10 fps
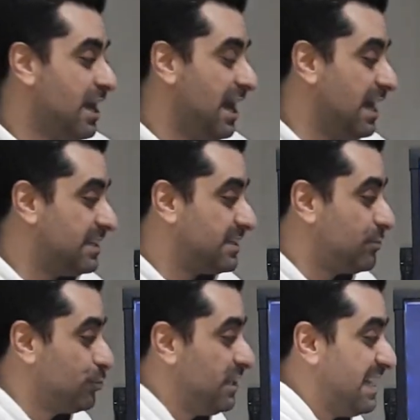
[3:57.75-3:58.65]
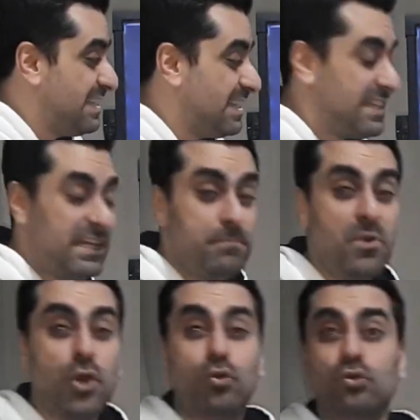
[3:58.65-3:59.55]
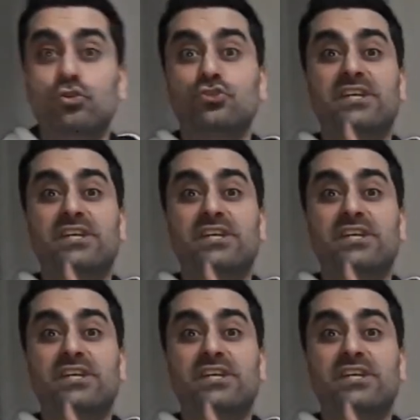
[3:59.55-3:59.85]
And Udinese team couldn't